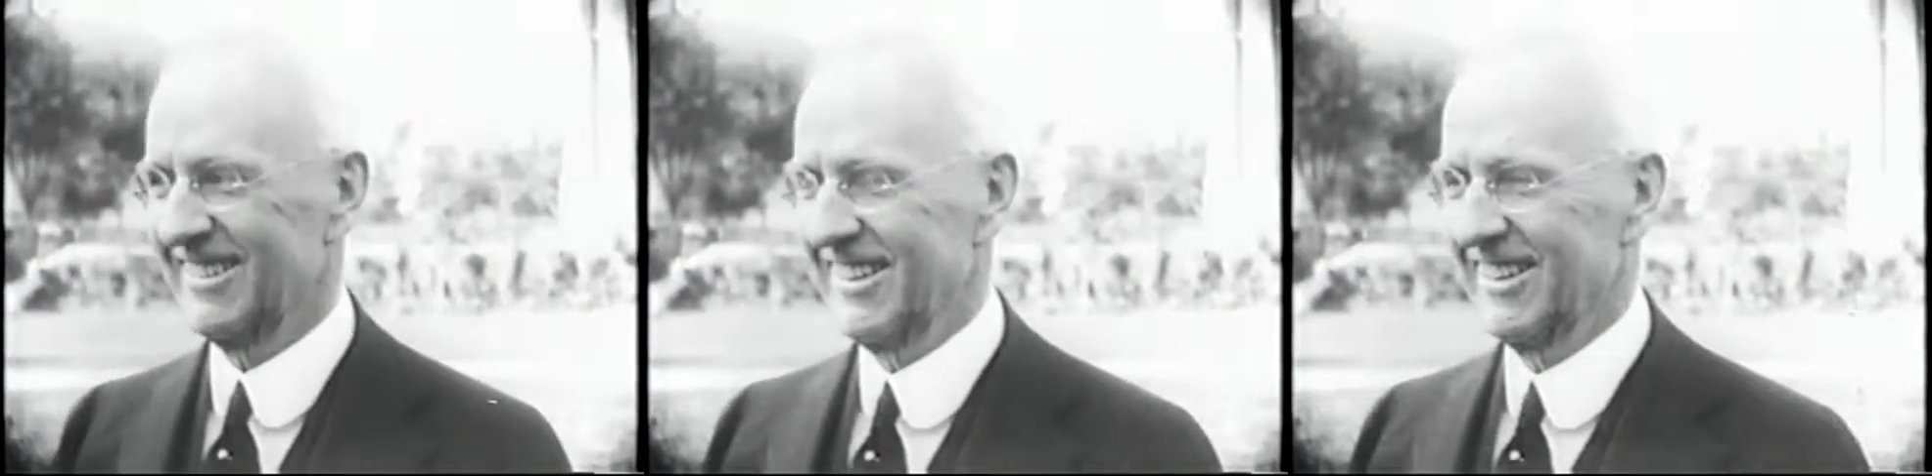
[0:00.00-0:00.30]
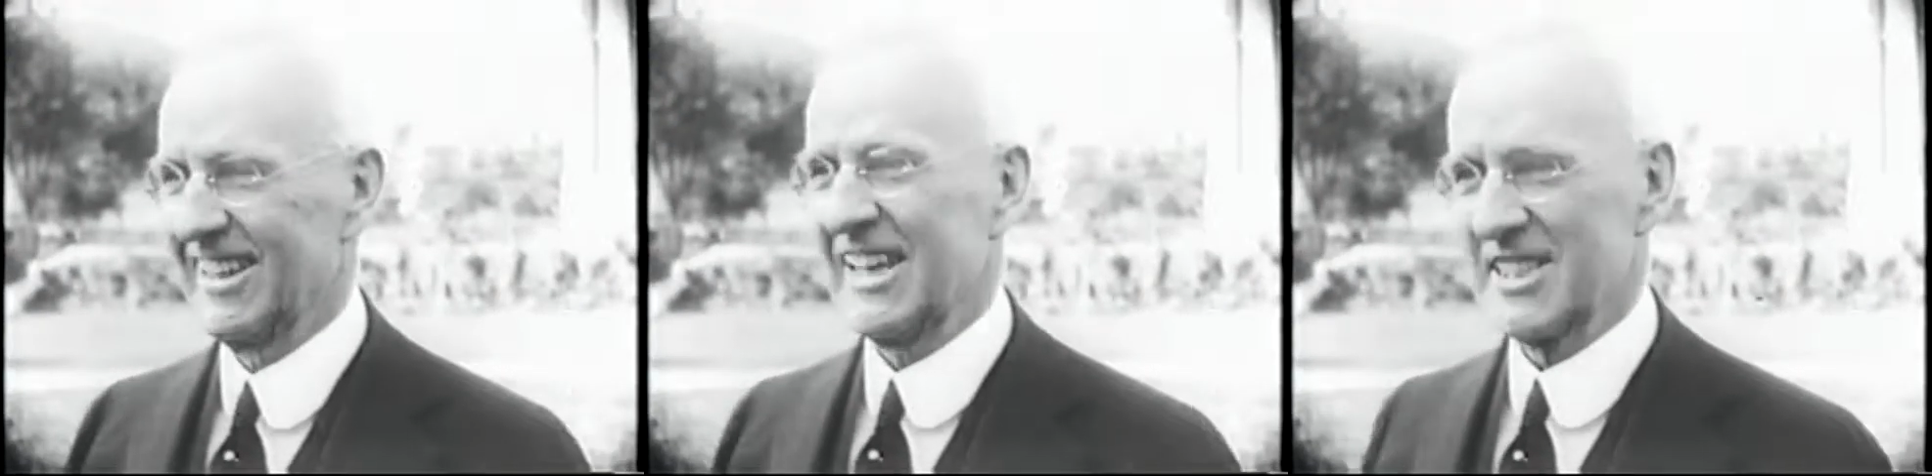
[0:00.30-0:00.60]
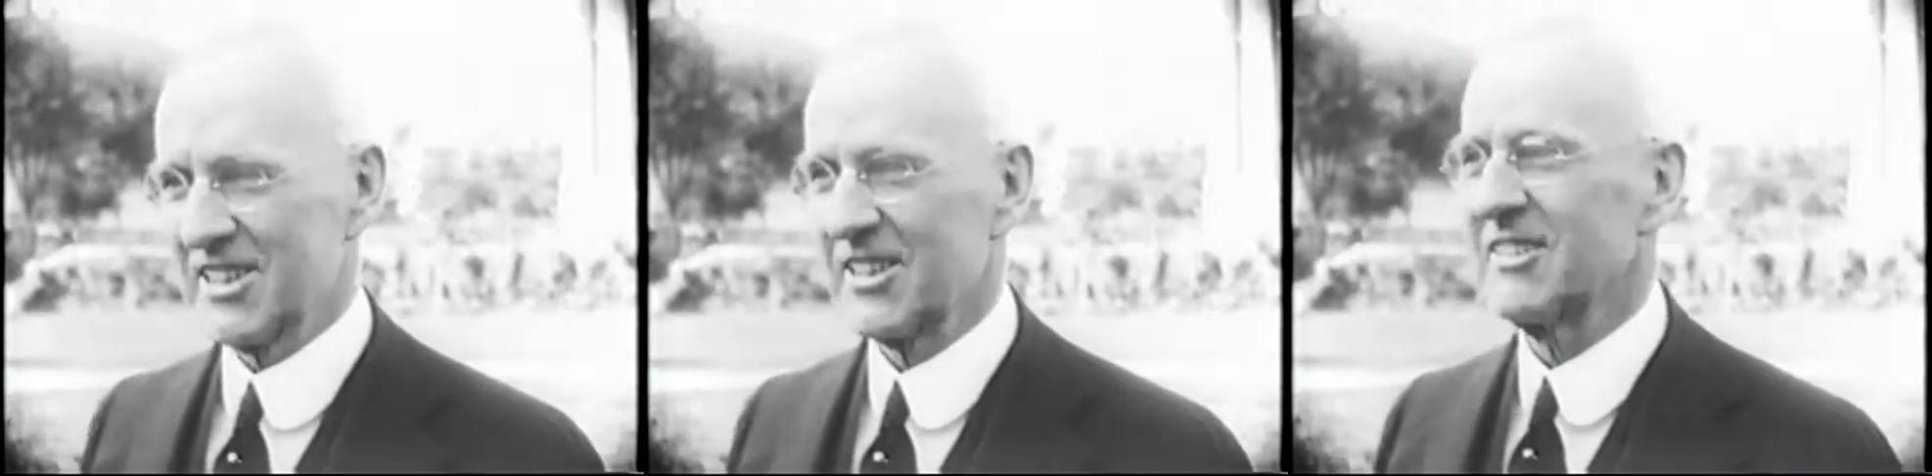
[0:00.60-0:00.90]
During his
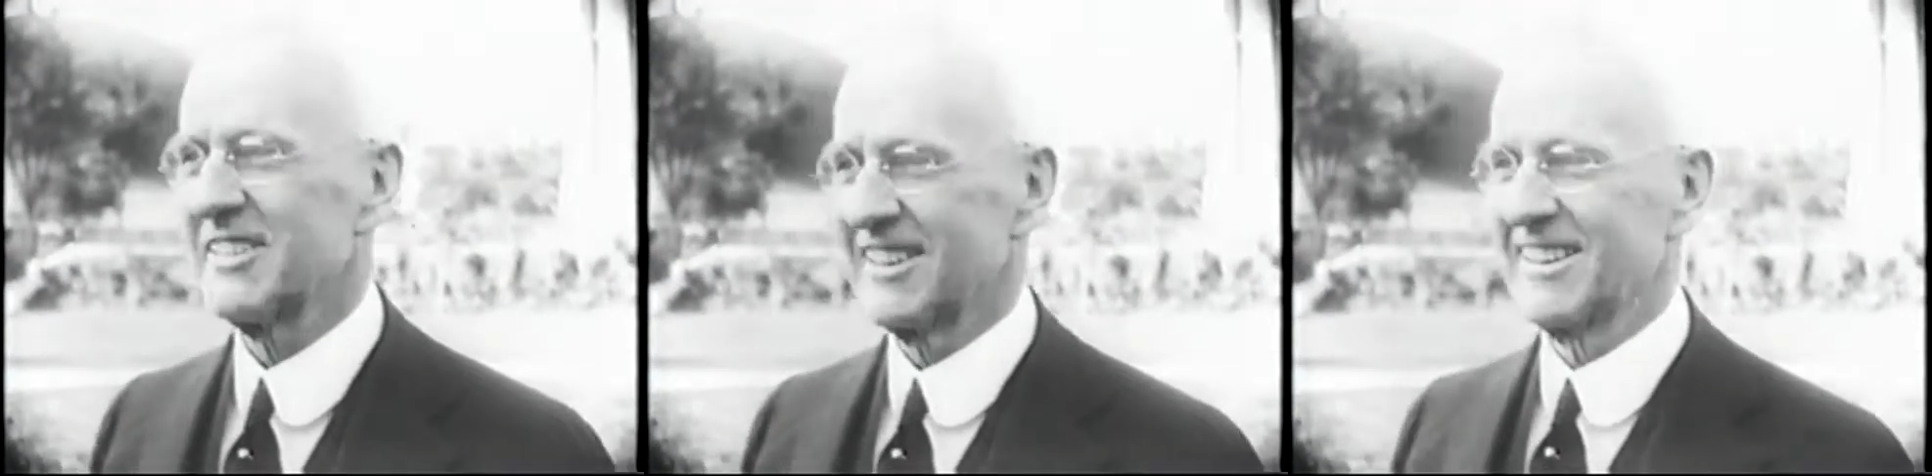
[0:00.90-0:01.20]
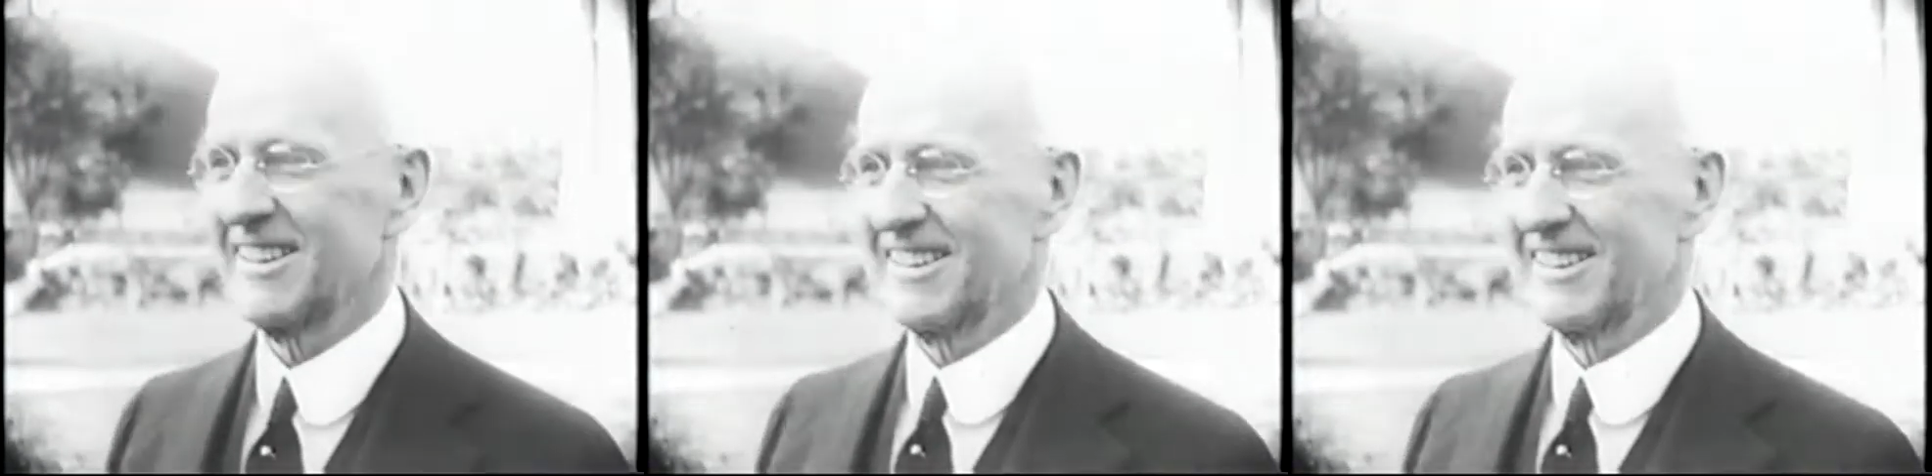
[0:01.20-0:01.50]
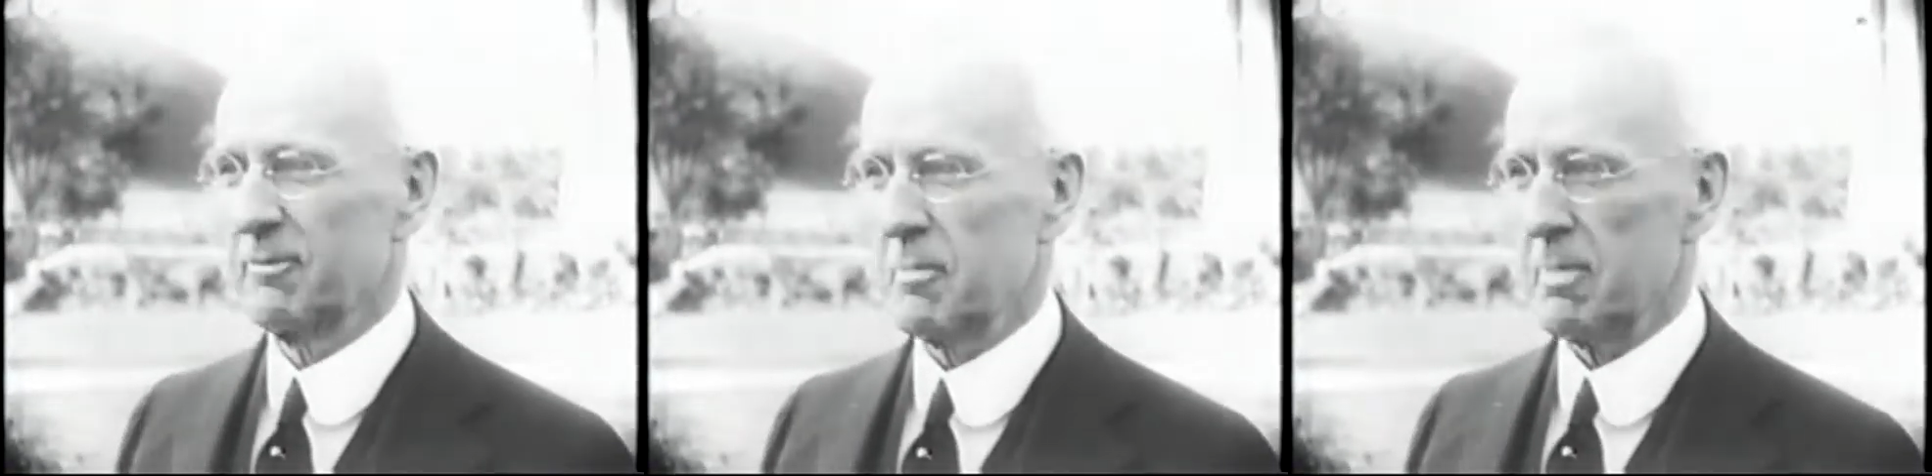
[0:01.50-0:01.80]
mission to the southern
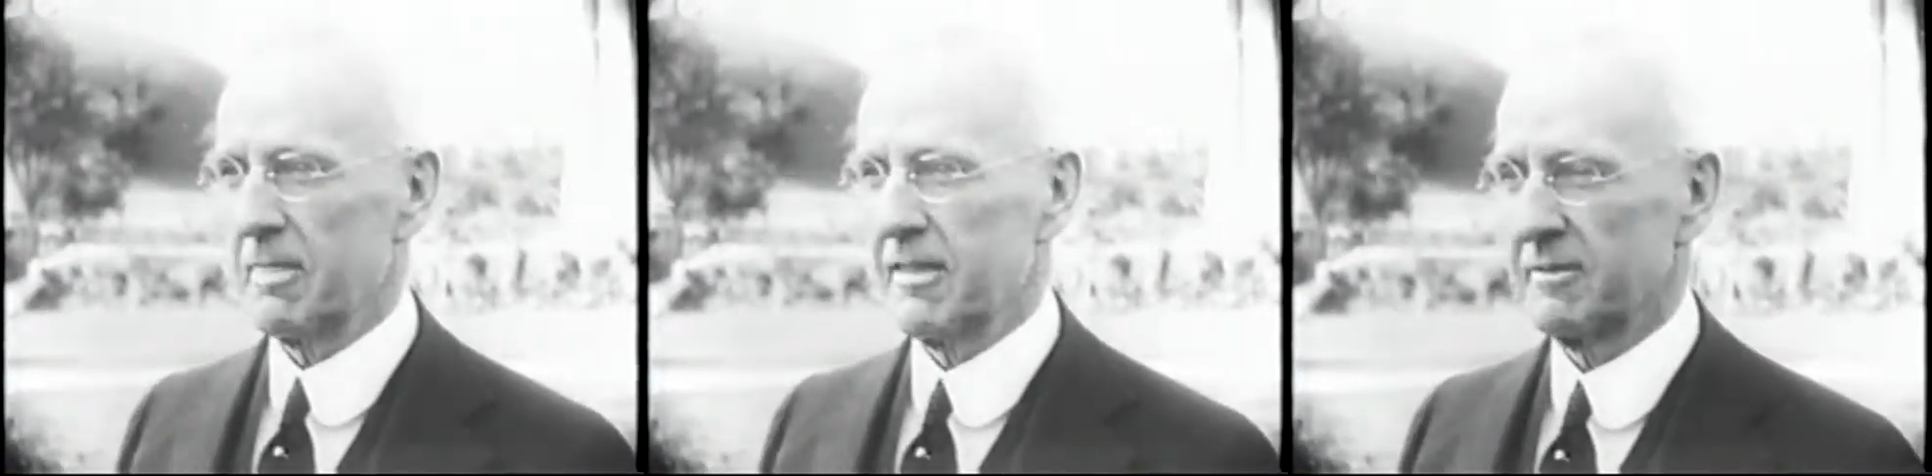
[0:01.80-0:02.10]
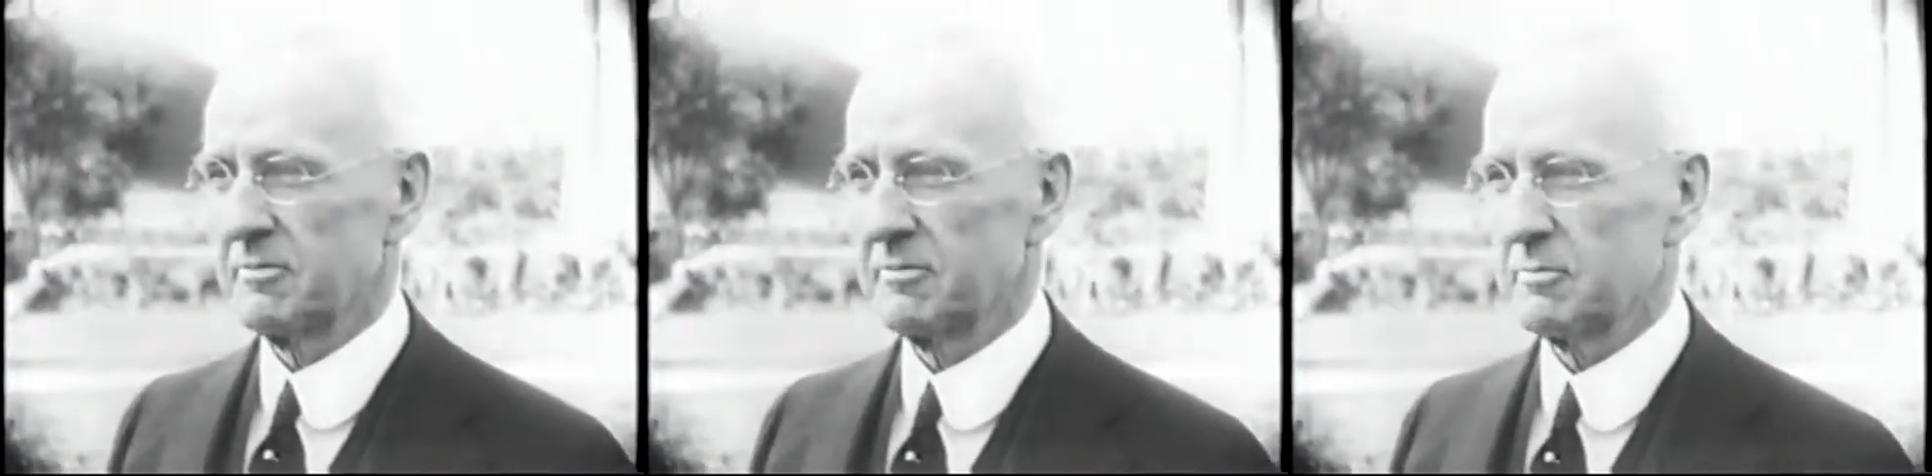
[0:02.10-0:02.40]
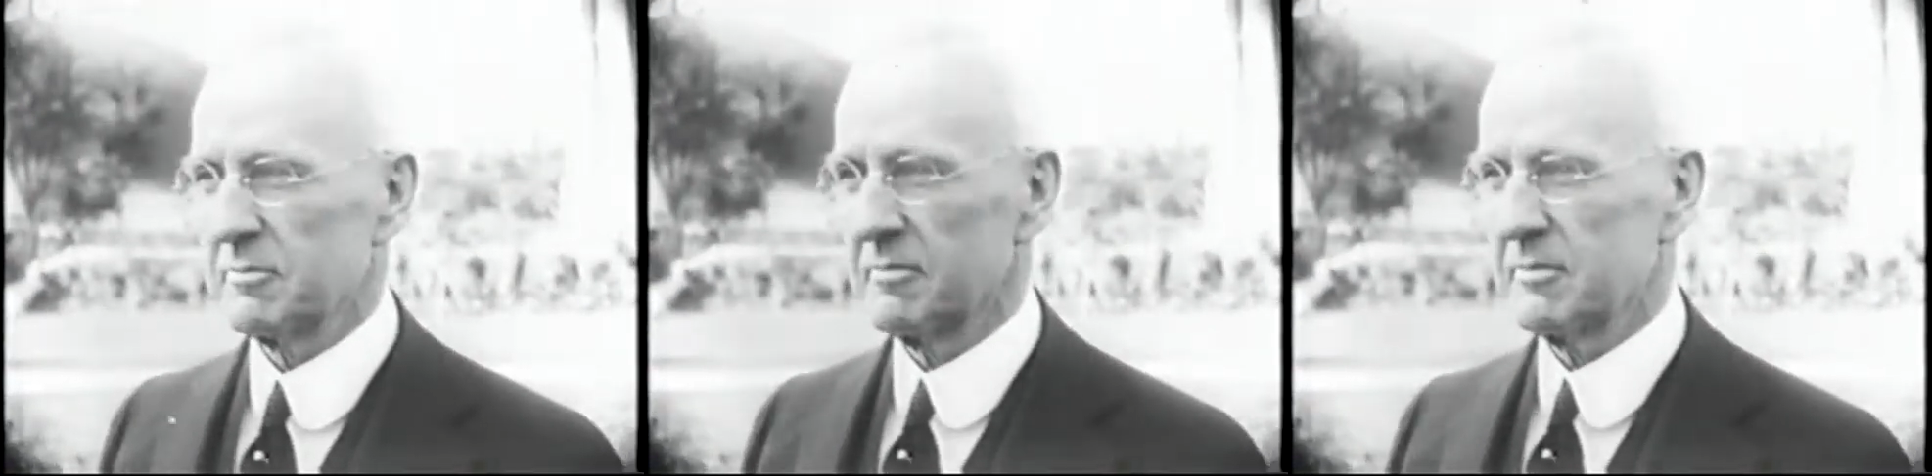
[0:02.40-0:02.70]
states in
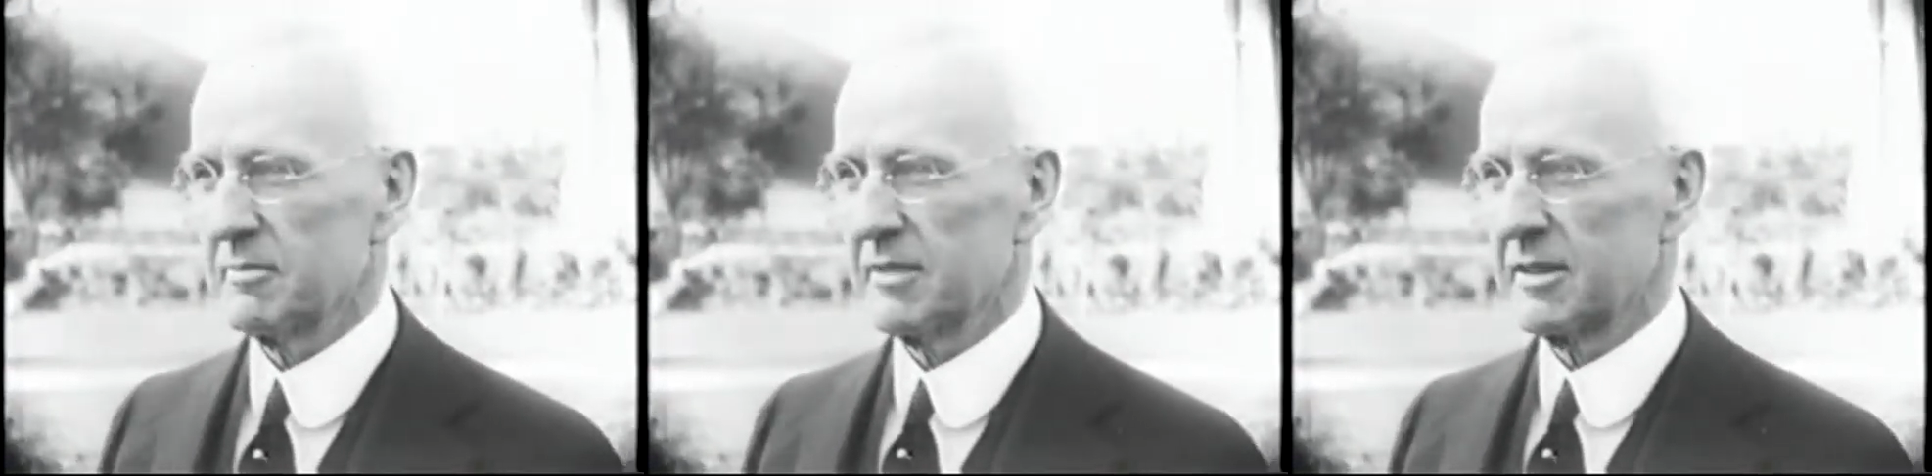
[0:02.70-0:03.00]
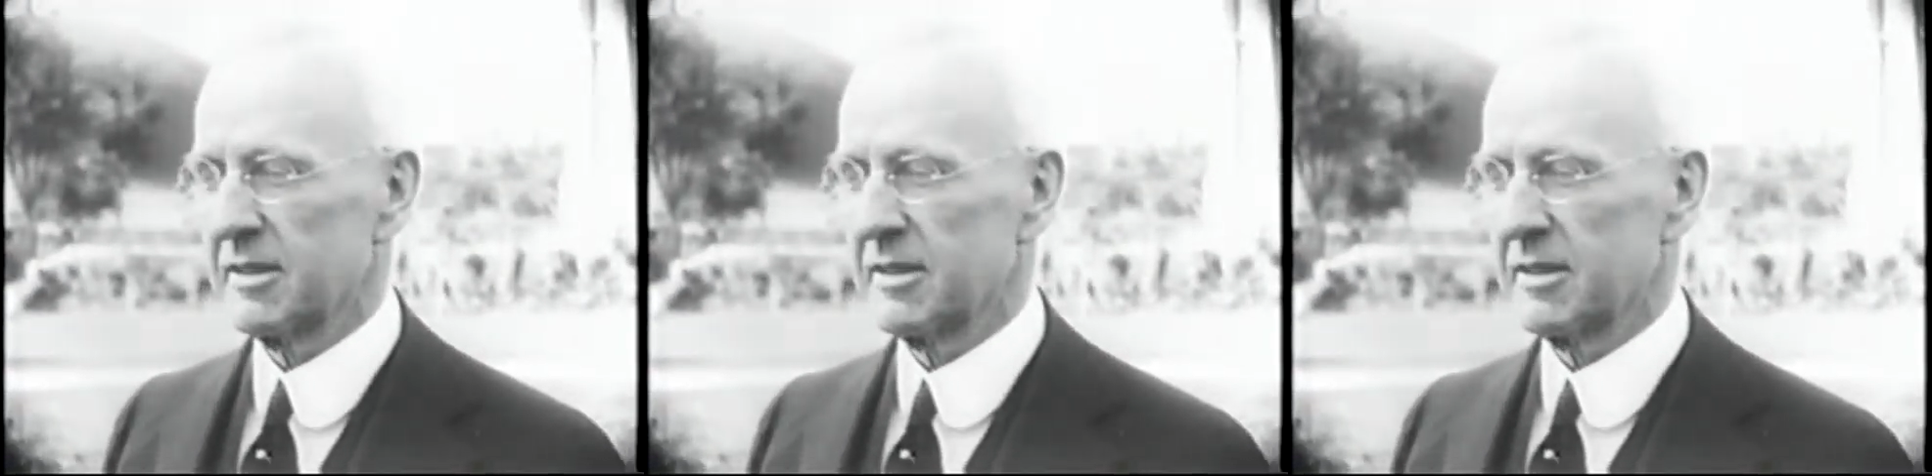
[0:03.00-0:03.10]
1879,